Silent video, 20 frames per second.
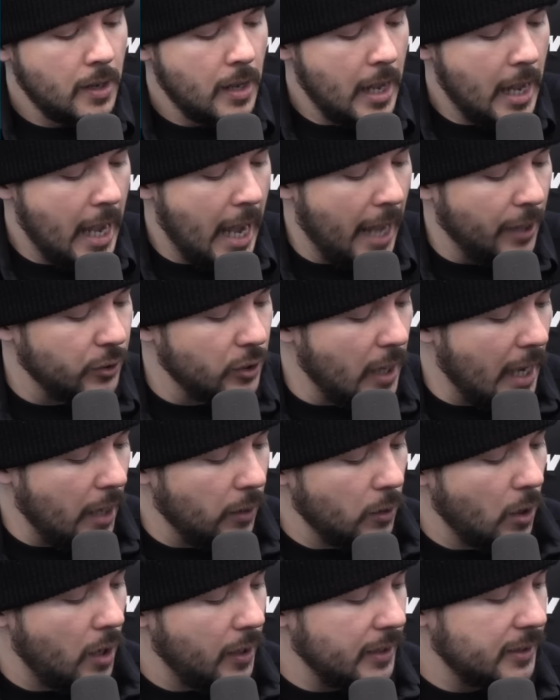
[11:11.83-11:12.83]
I don't know how
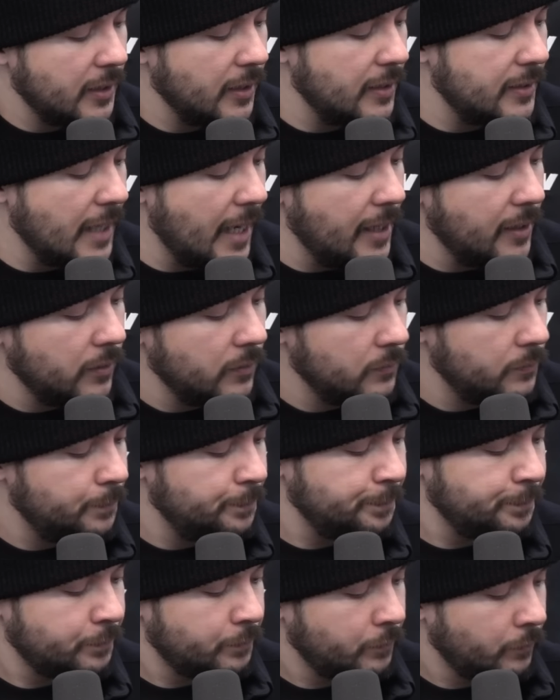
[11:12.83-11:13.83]
long it's going to take,
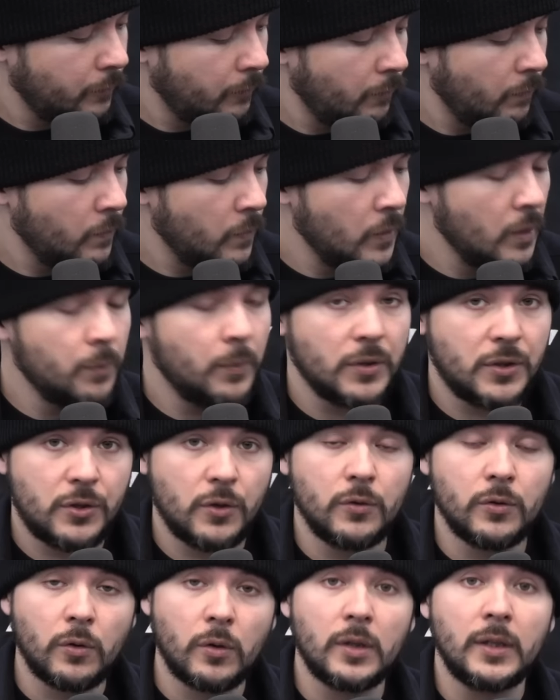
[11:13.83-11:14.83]
but
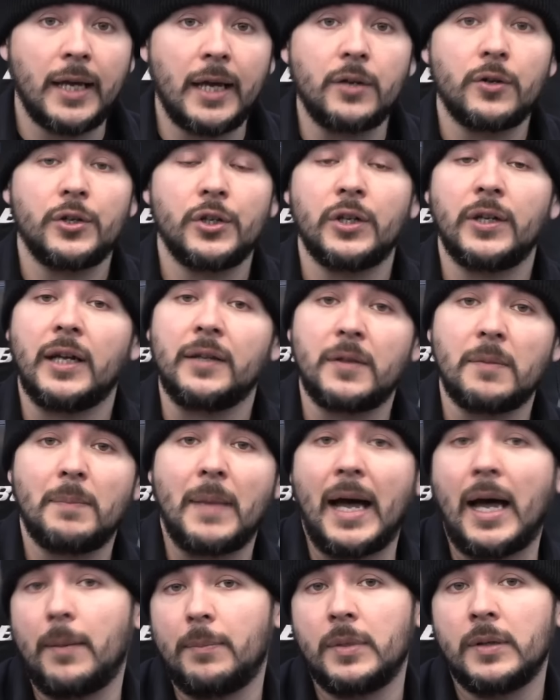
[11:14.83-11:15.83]
sooner or later, you're going to get the
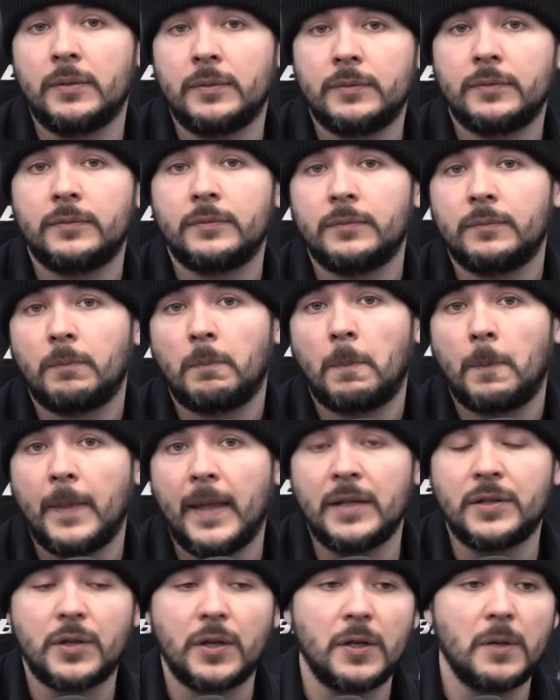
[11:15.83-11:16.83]
mob.
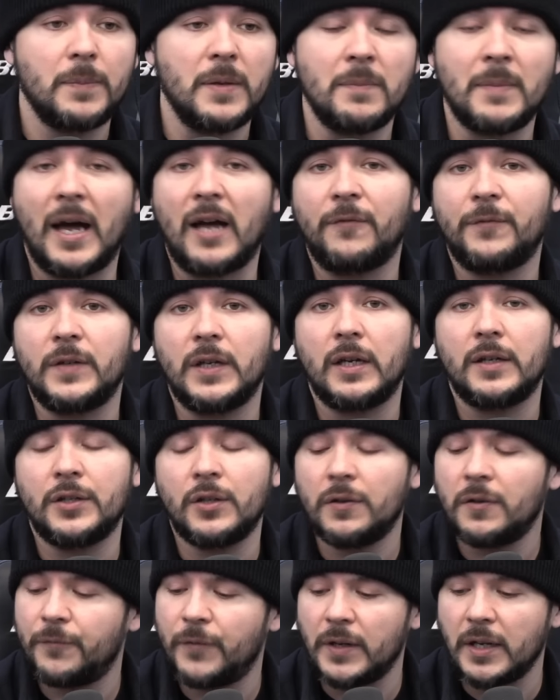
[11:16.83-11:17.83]
It's going to be mafia. You know,
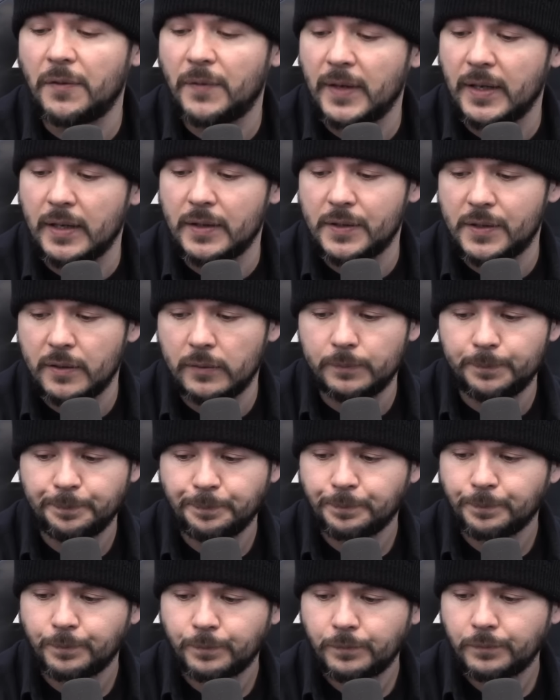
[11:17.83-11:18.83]
the funny thing is,
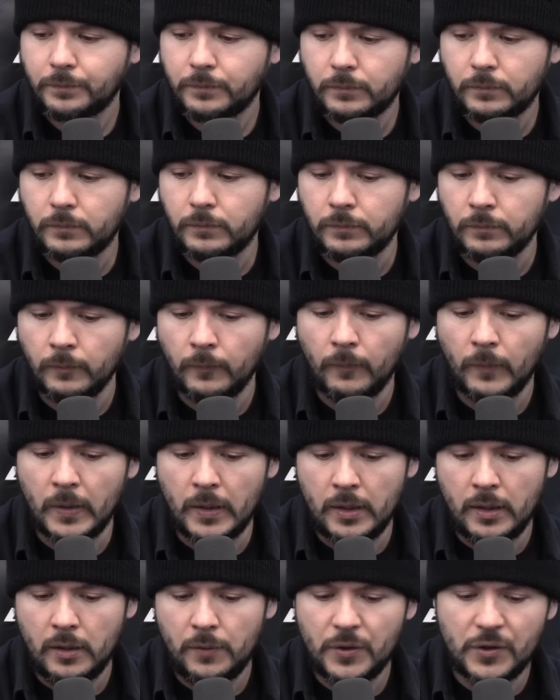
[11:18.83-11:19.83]

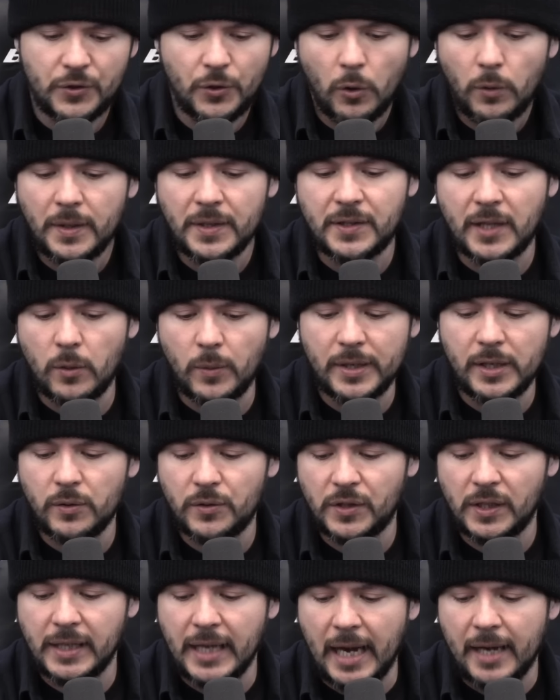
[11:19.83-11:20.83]
the stories that we used
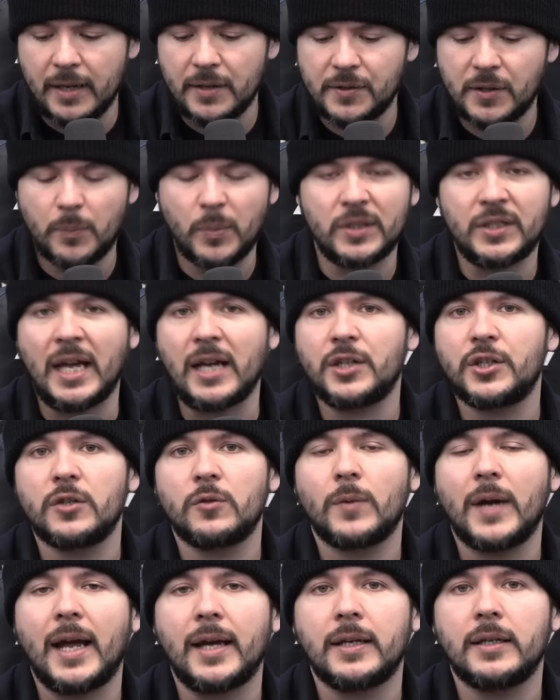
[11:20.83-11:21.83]
to get is the protection
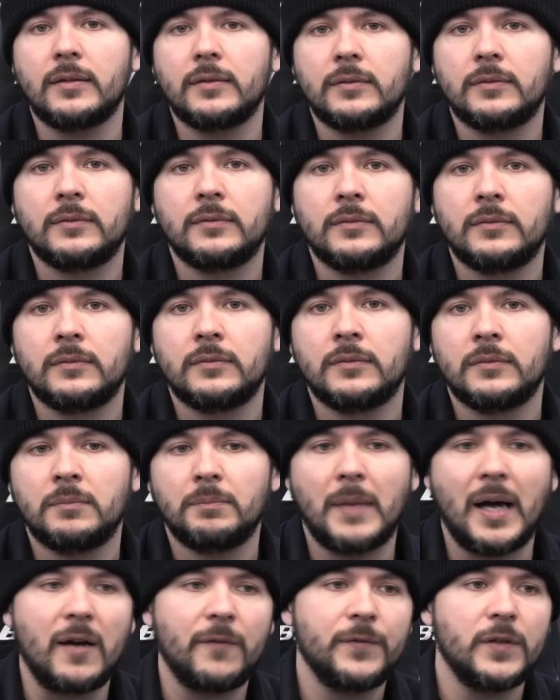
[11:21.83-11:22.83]
racket.
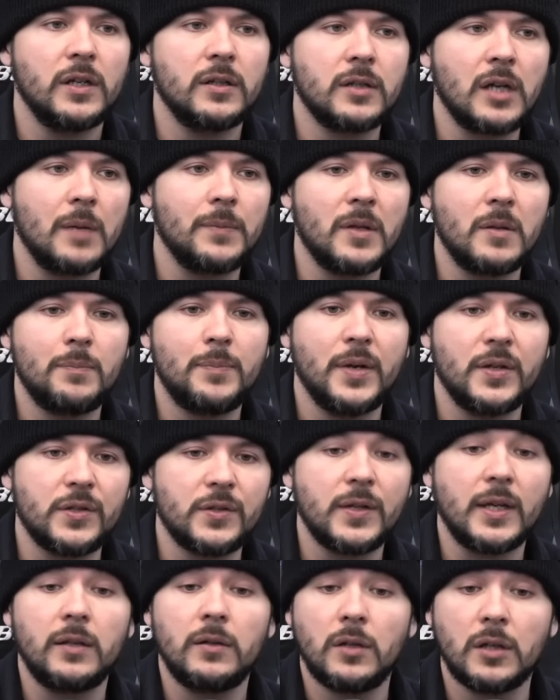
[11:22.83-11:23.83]
Mafia had come to the business
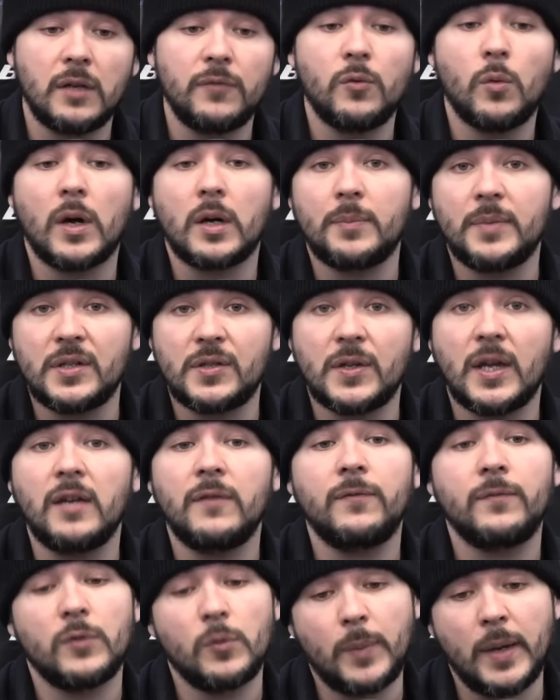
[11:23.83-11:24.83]
and say, look, if you want to be safe,
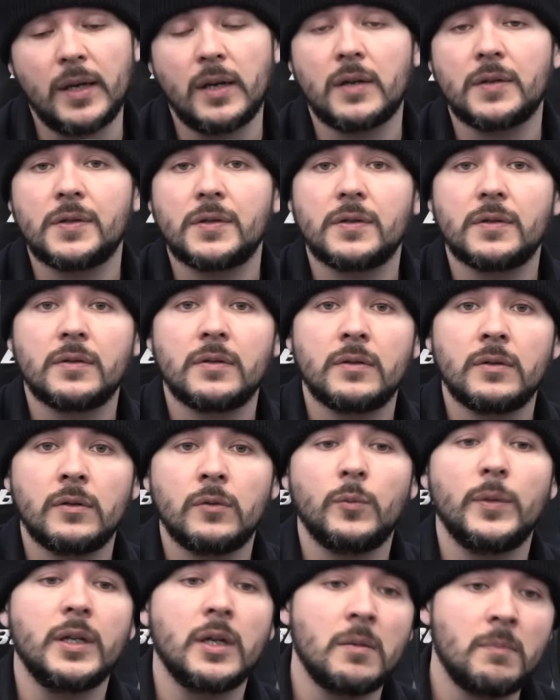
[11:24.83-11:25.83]
you pay us.
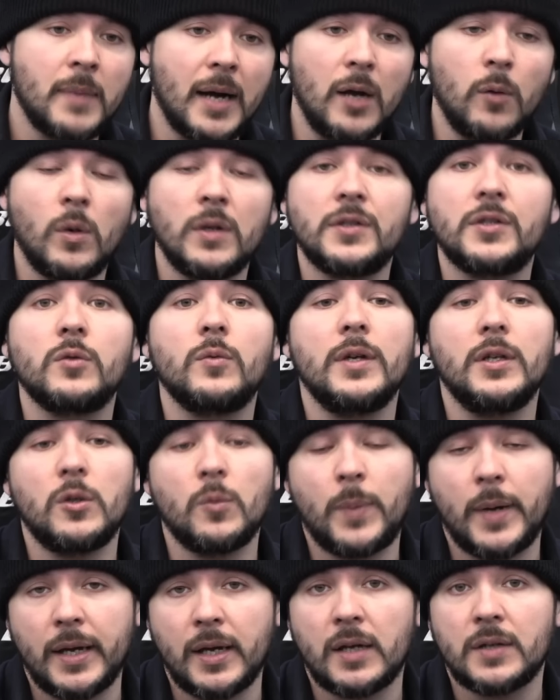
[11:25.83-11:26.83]
We come by once a week, you
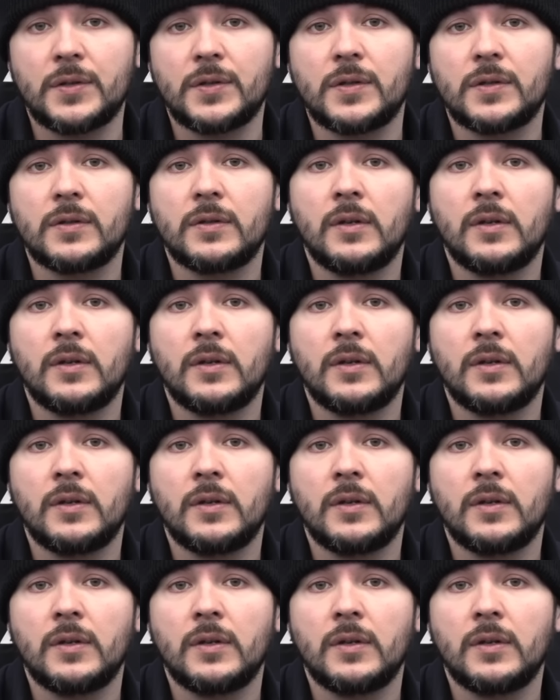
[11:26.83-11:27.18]
pay us.